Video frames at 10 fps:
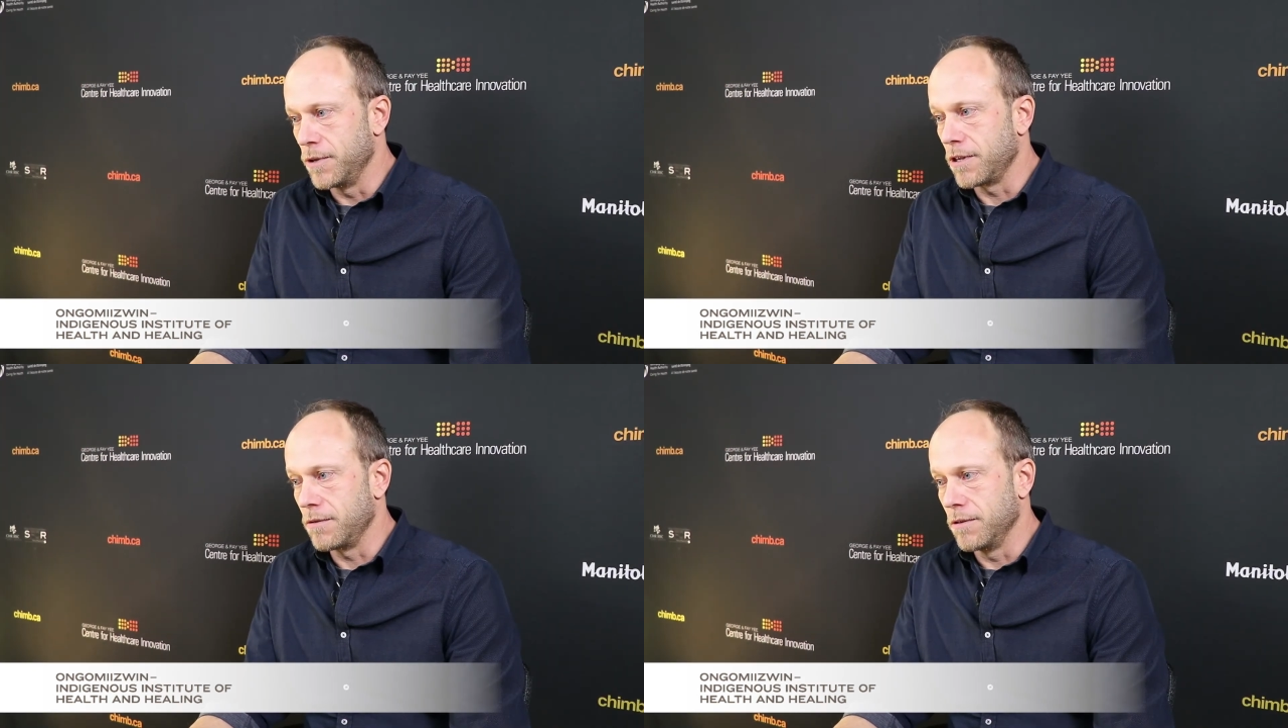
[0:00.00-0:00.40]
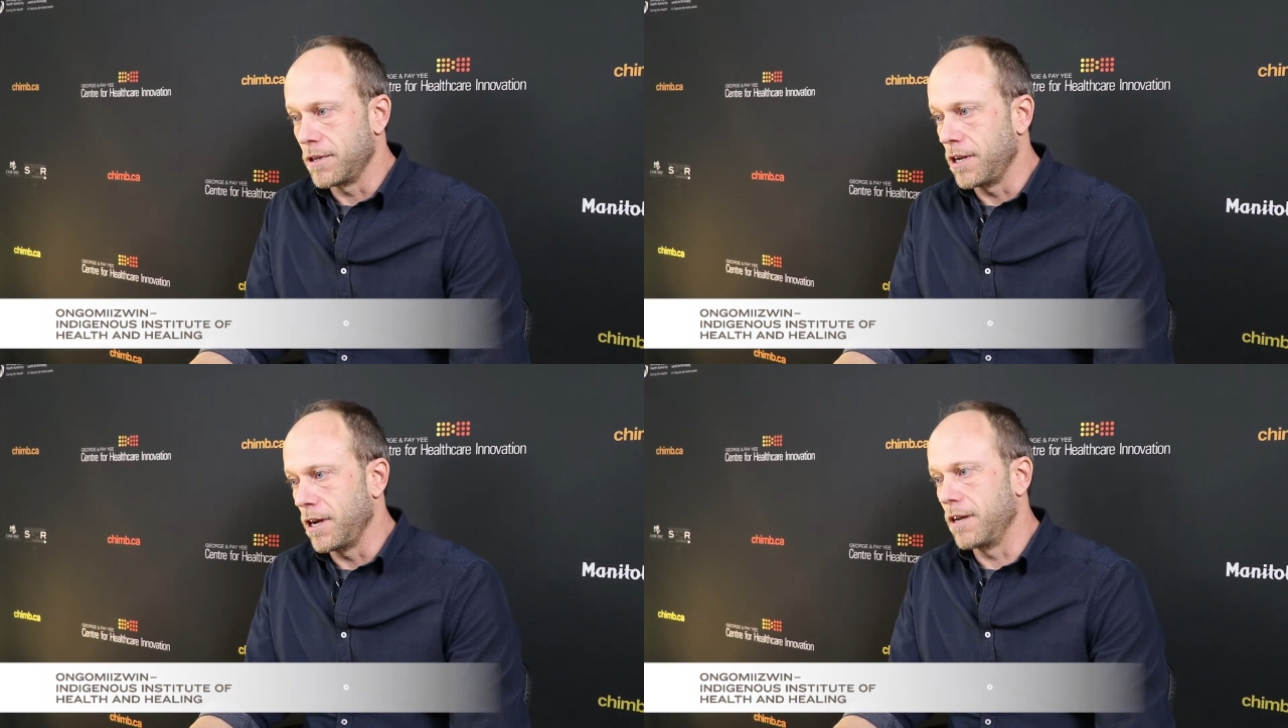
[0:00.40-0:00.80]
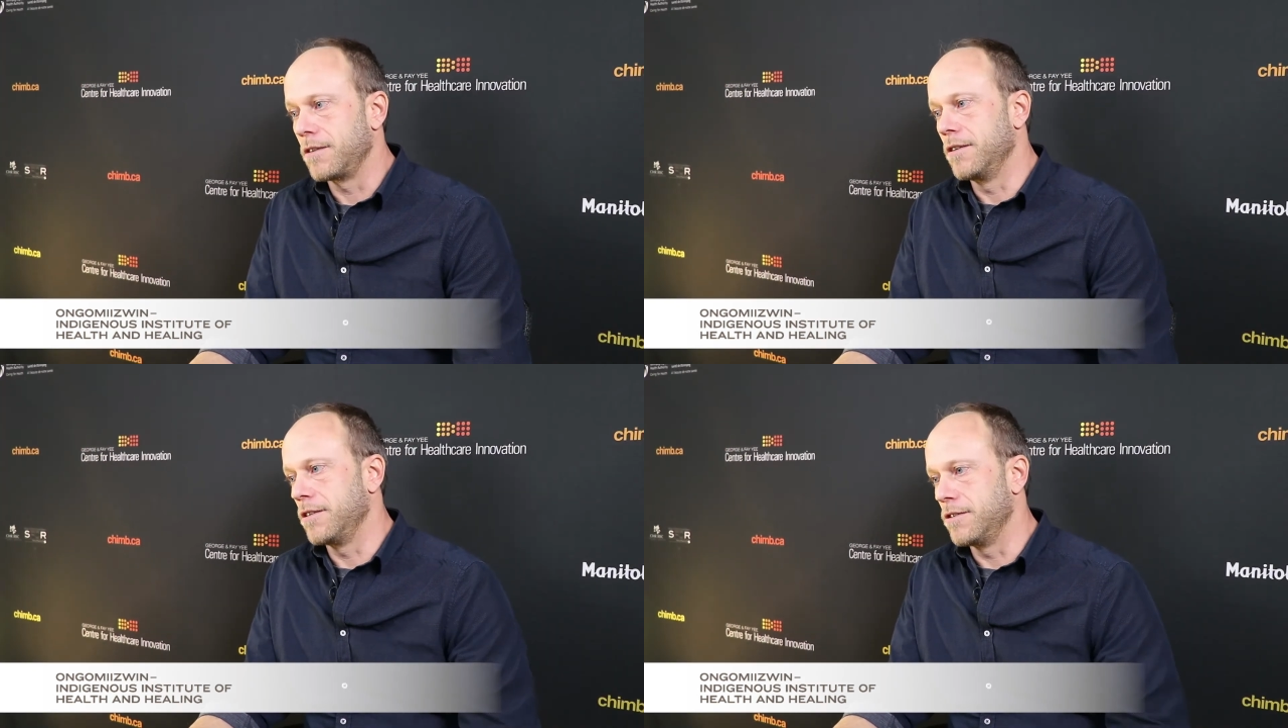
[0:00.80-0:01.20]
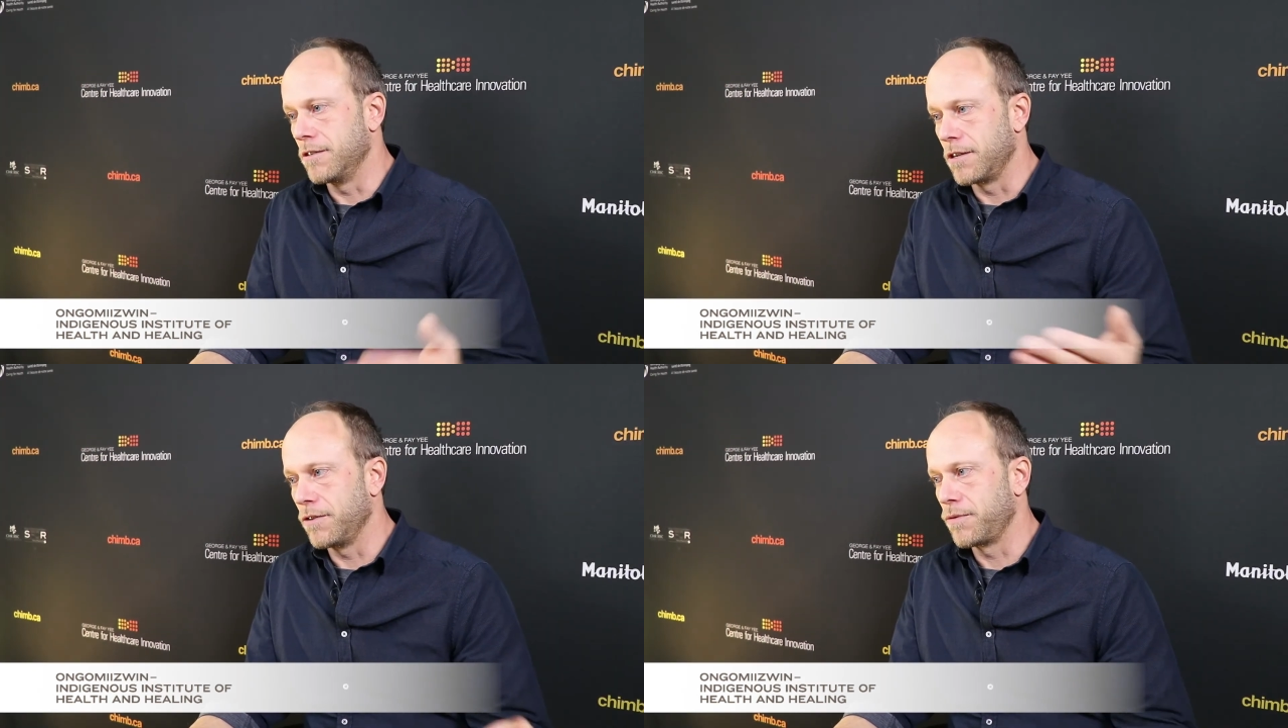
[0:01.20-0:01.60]
we're looking at
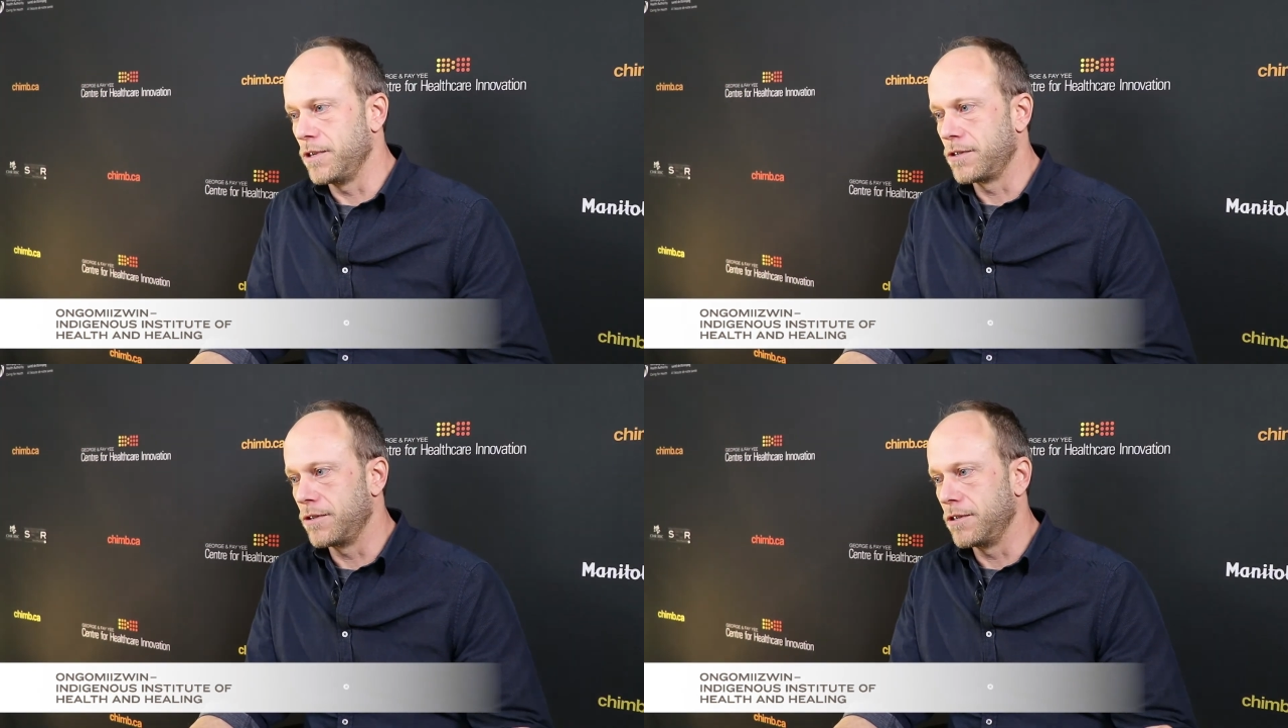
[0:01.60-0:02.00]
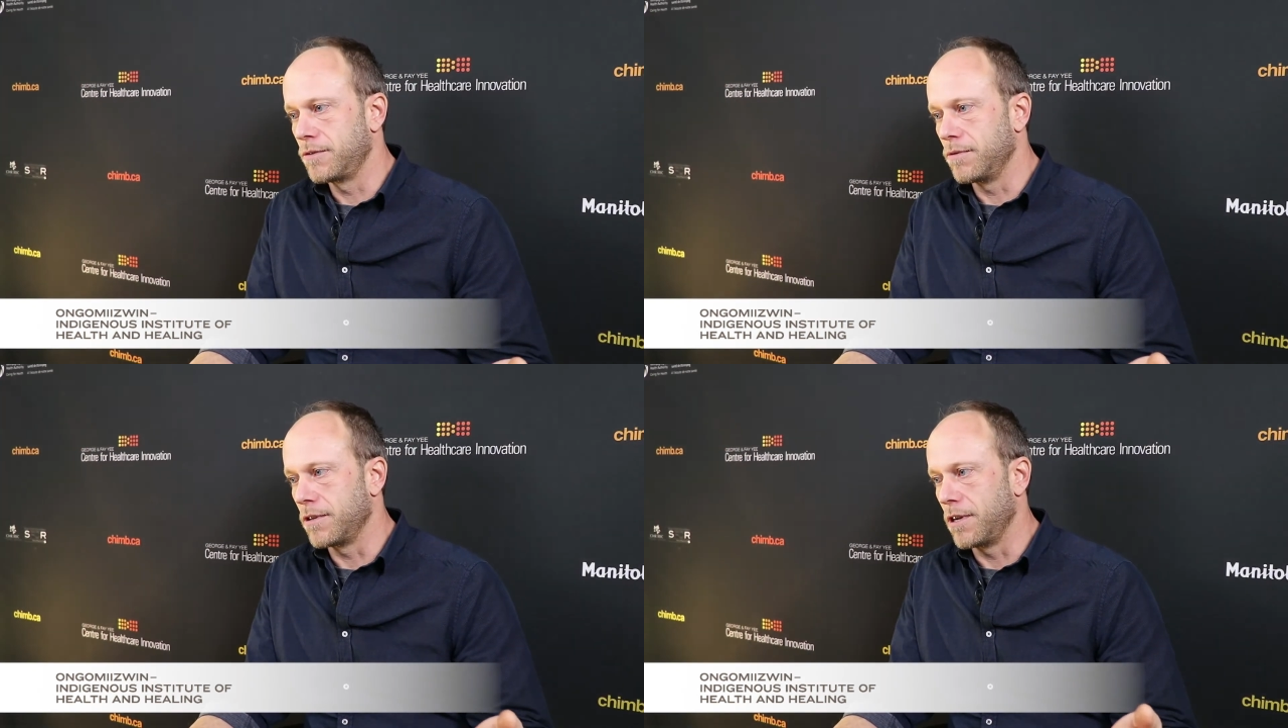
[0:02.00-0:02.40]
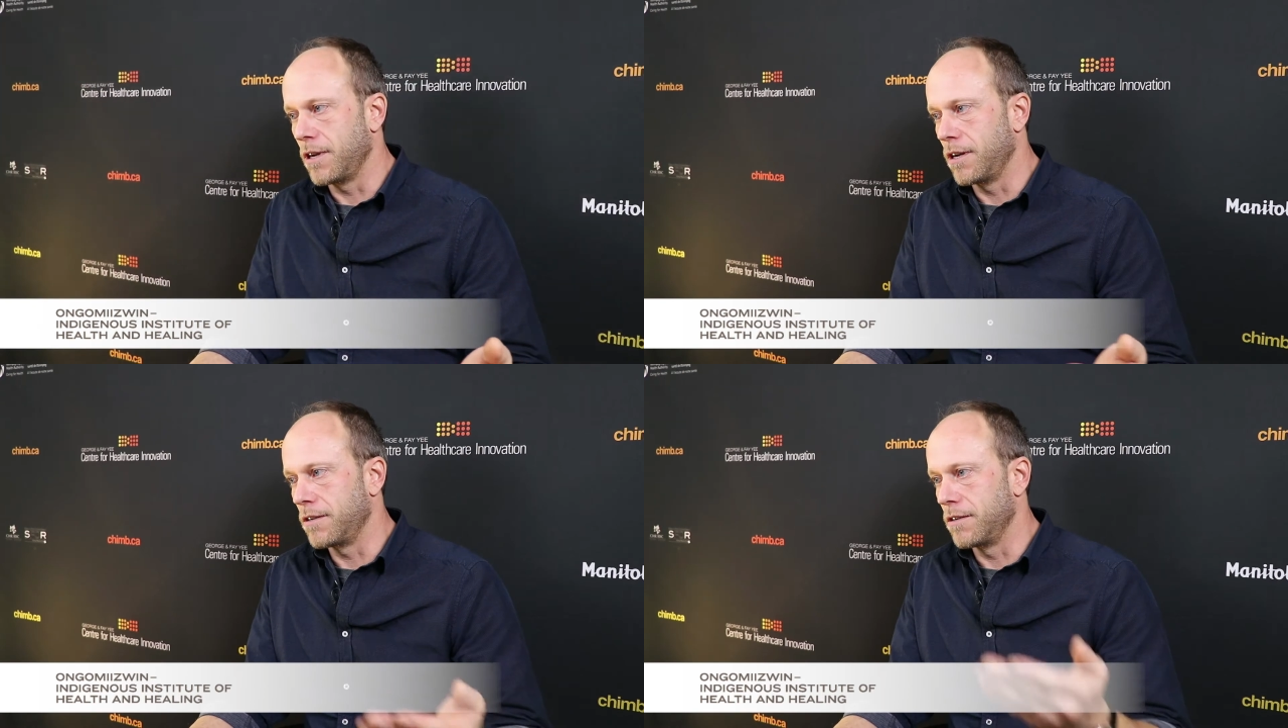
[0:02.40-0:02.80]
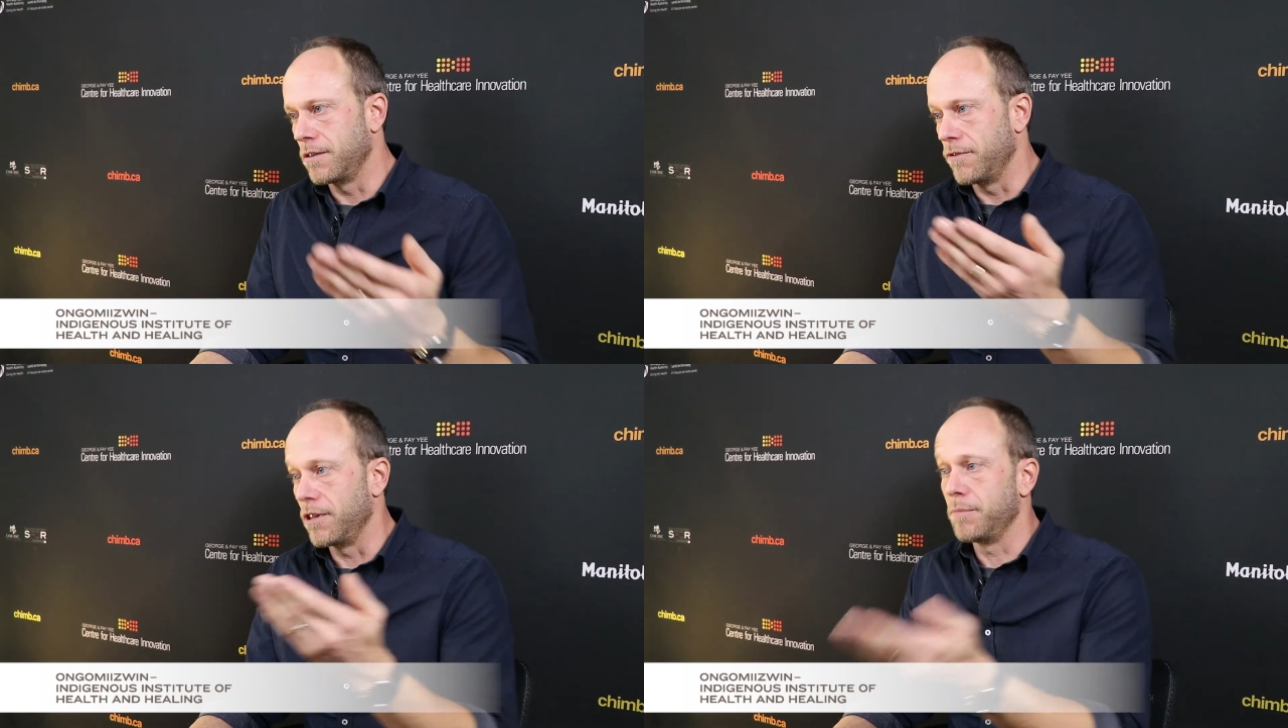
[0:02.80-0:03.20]
indigenous health research, we're looking at
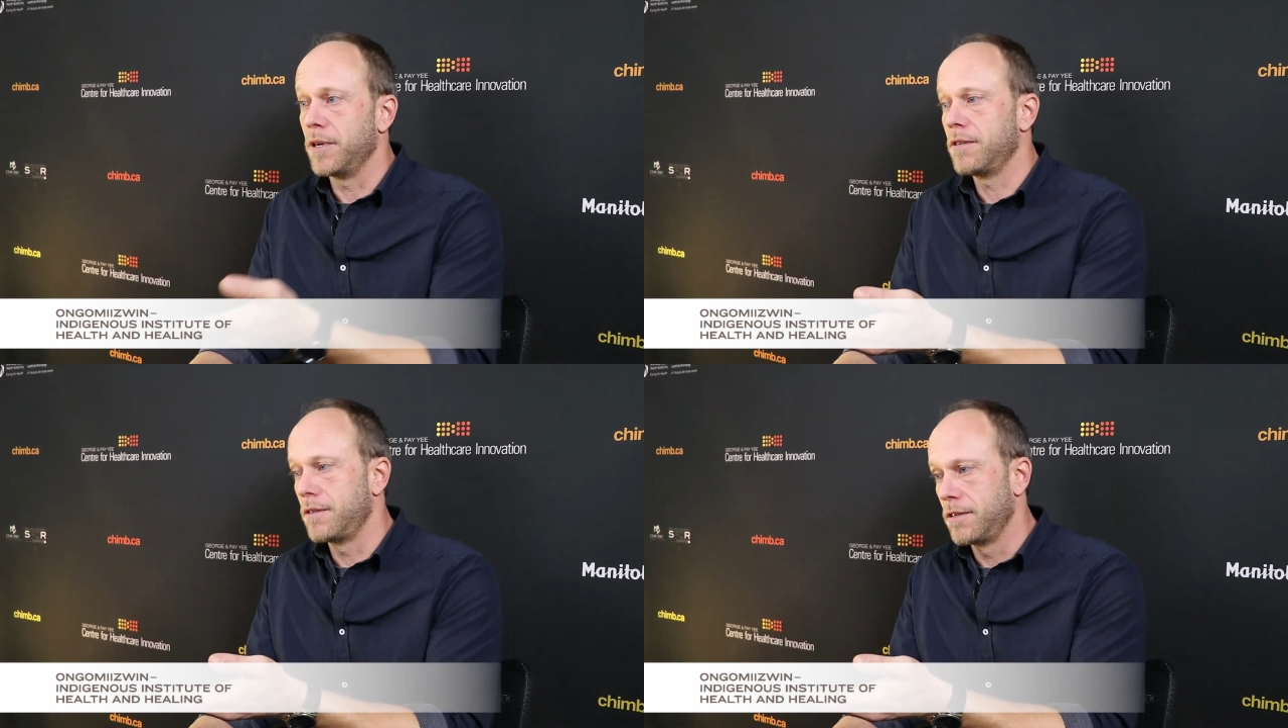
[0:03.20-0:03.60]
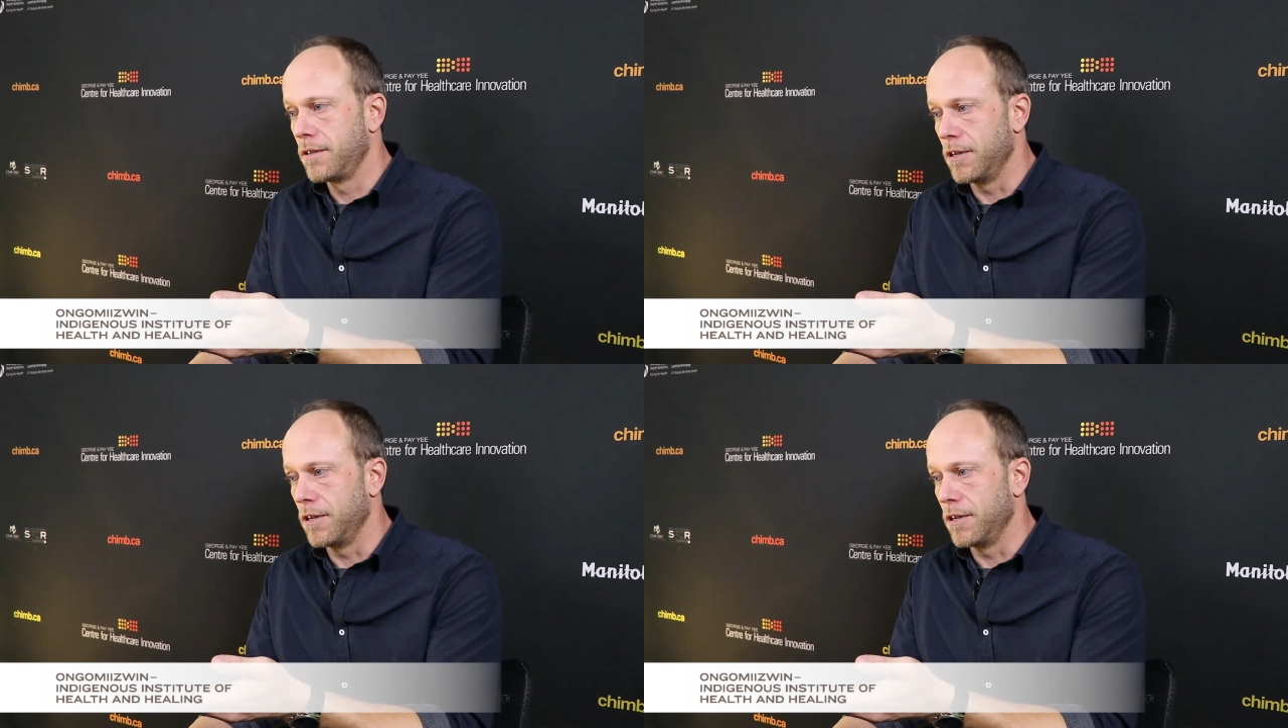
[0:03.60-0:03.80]
development,